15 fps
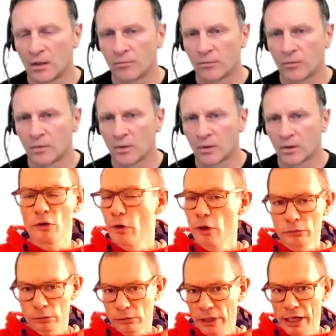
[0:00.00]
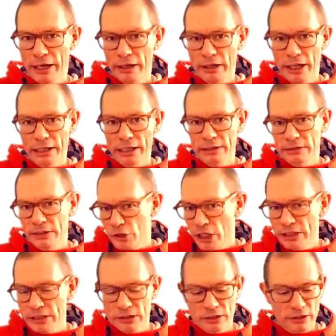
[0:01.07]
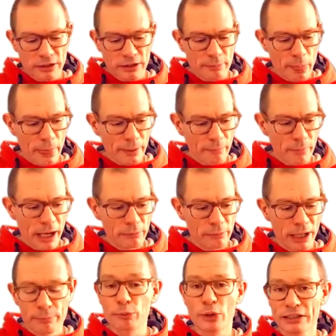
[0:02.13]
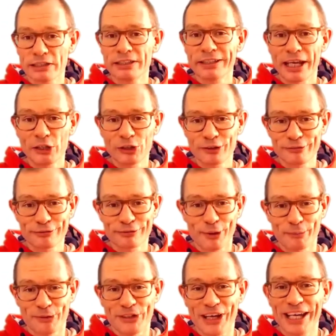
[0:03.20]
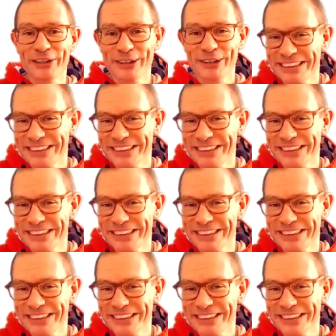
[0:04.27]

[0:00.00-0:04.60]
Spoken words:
Yes, I'd suggest my presentation from JCON.